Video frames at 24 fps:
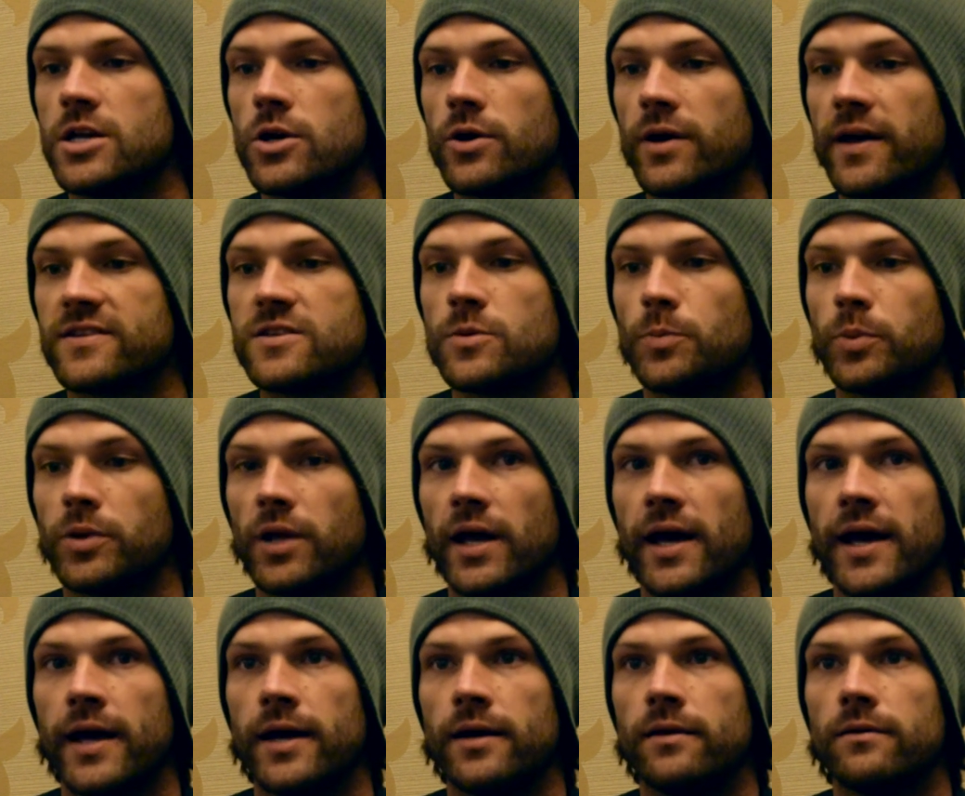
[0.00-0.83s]
year get to
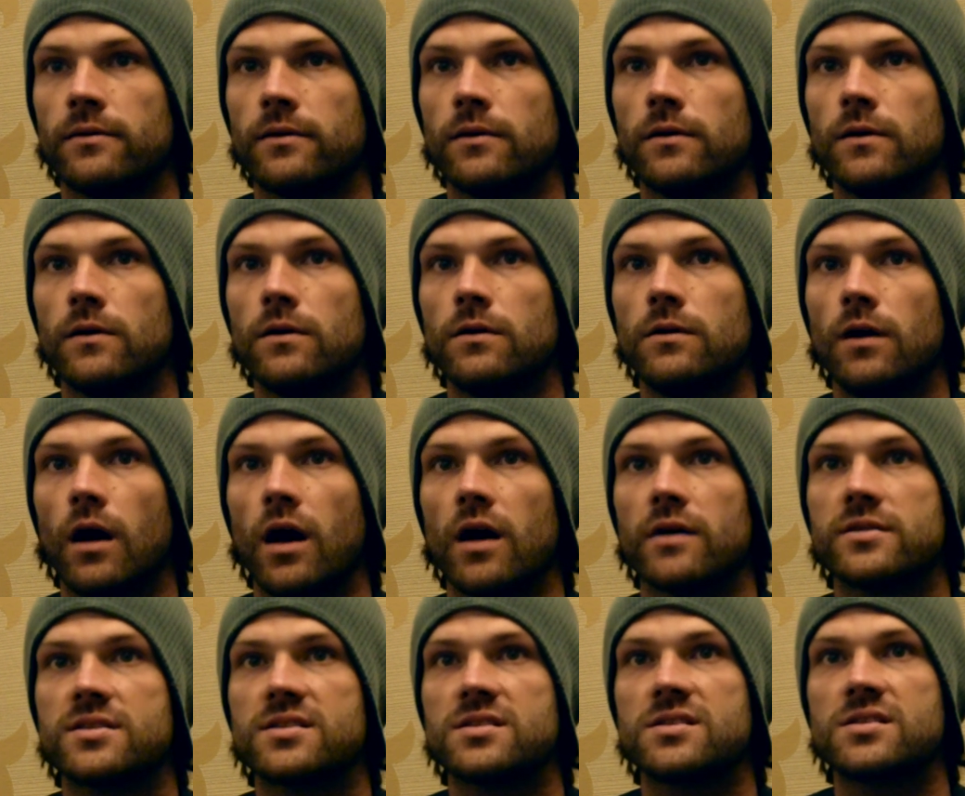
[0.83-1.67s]
play
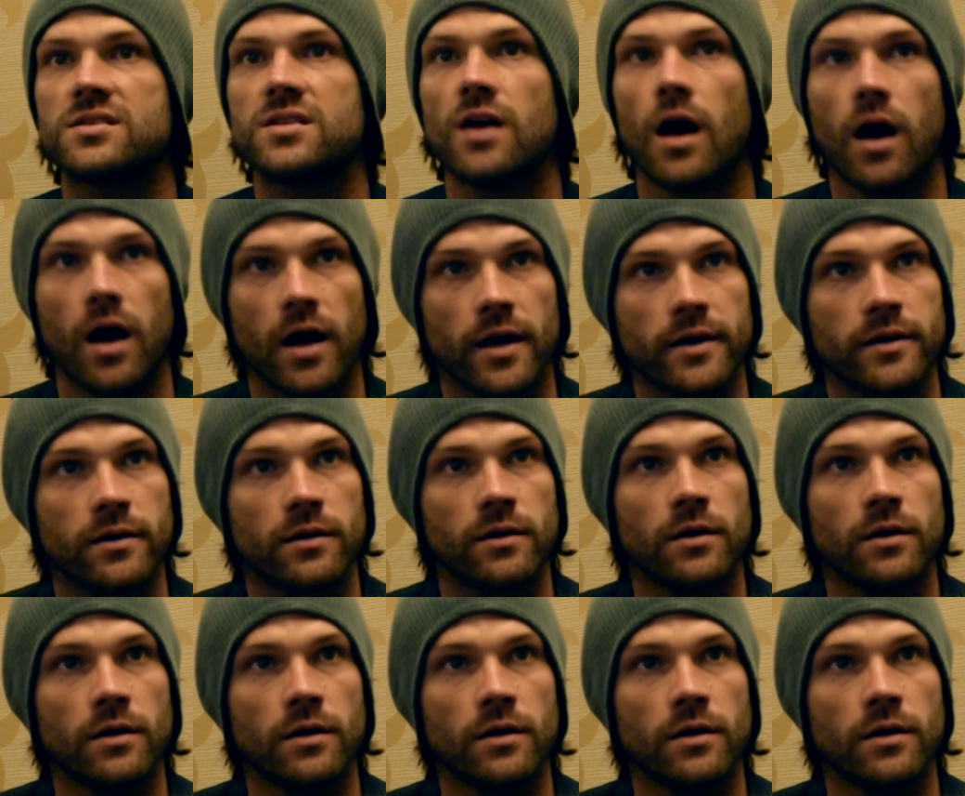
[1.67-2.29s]
a son.